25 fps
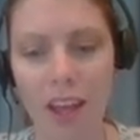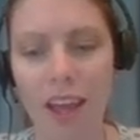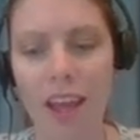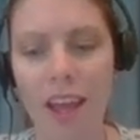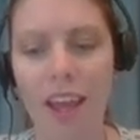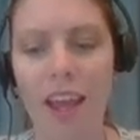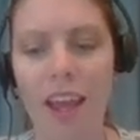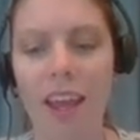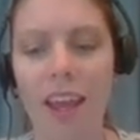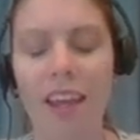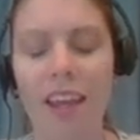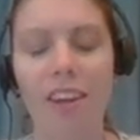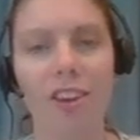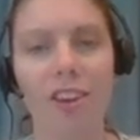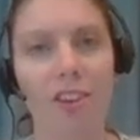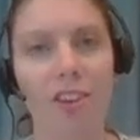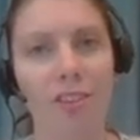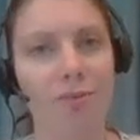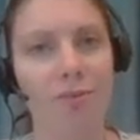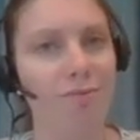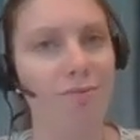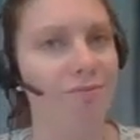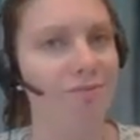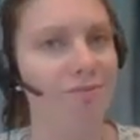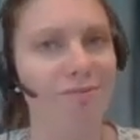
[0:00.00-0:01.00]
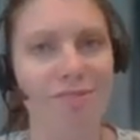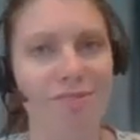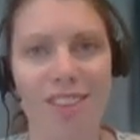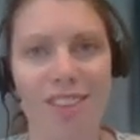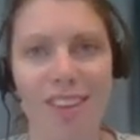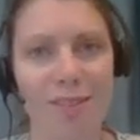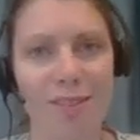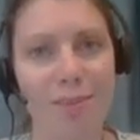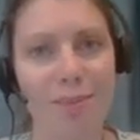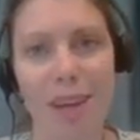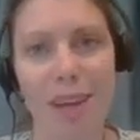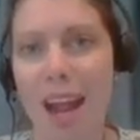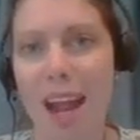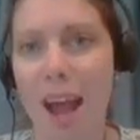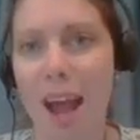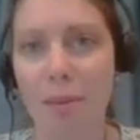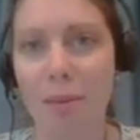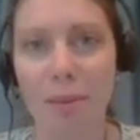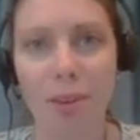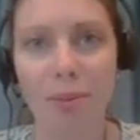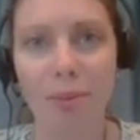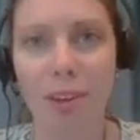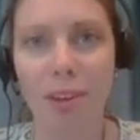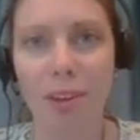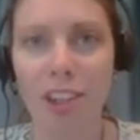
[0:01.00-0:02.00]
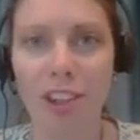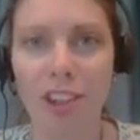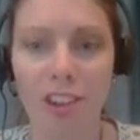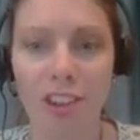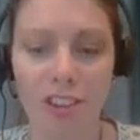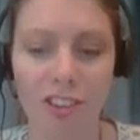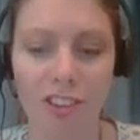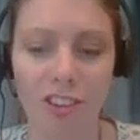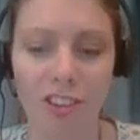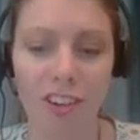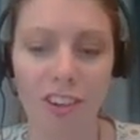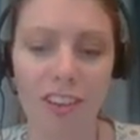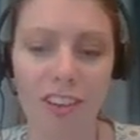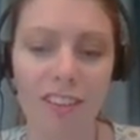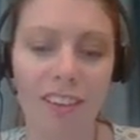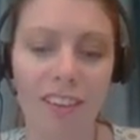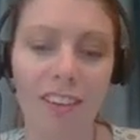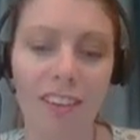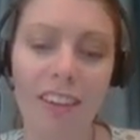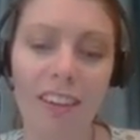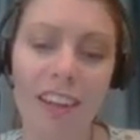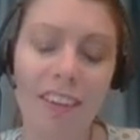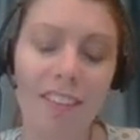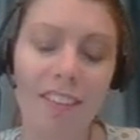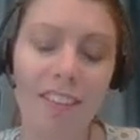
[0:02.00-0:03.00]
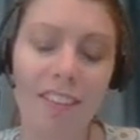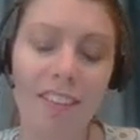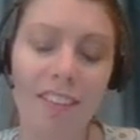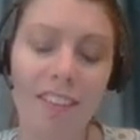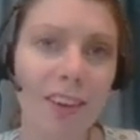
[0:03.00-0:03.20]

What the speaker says: and this might happen when goods are not delivered, a